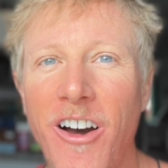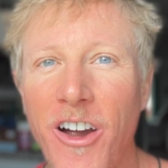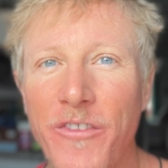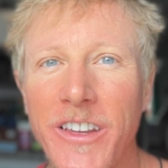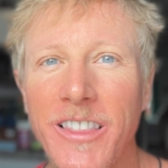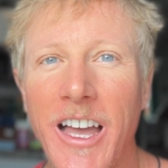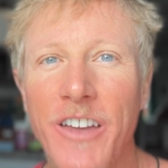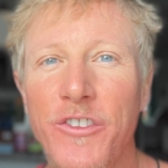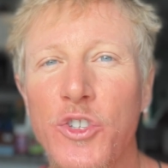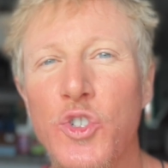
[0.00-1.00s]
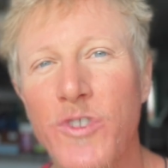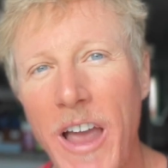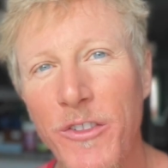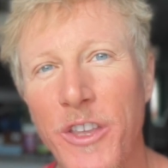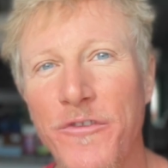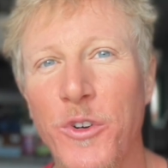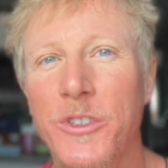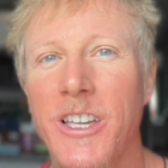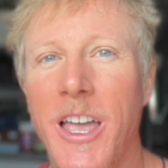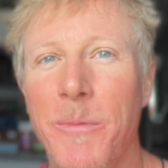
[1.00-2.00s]
RV life, traveling
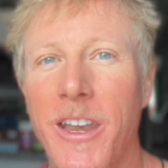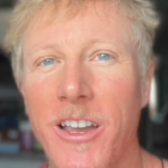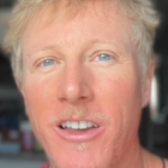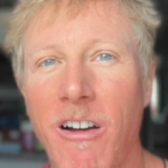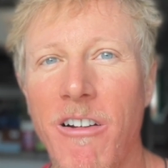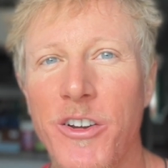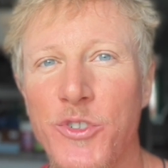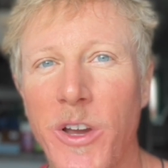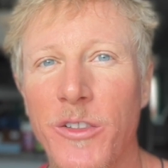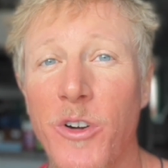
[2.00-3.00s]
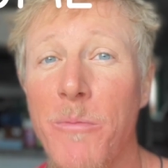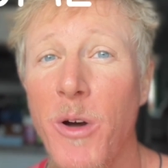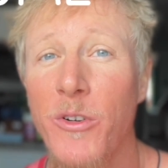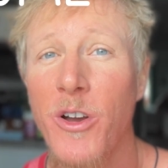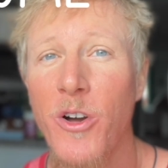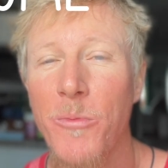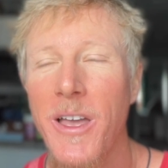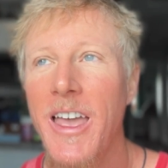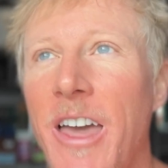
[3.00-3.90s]
full-time in a car, trailer, or motorhome,